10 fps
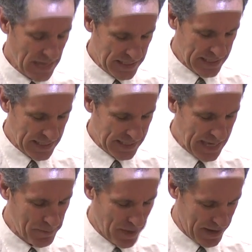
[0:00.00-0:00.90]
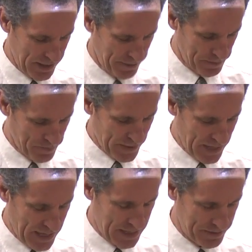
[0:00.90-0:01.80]
and he came by,
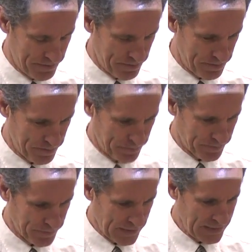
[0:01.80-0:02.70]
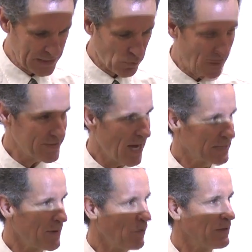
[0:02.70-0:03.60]
and his wife
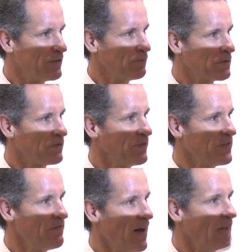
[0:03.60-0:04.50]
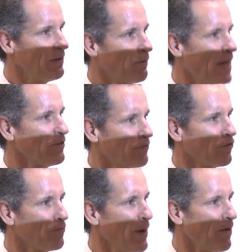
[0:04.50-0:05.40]
talked about when he was 55, he ran his
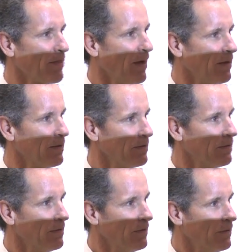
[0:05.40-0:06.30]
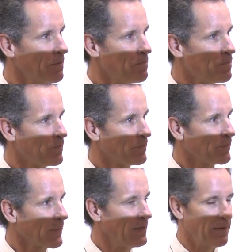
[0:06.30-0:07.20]
first marathon.
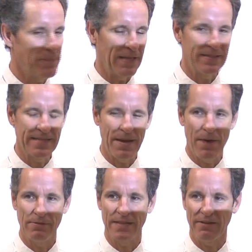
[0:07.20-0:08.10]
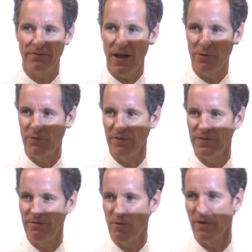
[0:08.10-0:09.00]
And about this time, I was
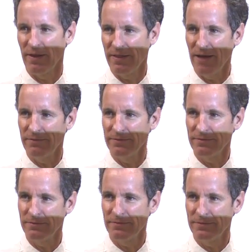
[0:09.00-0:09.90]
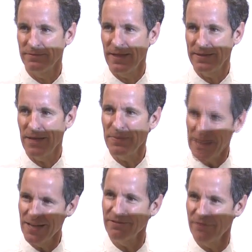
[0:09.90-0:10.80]
54, and I thought, that'd be
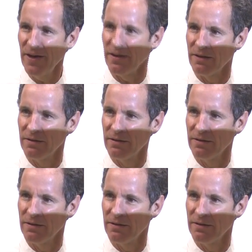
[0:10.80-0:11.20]
kind of fun.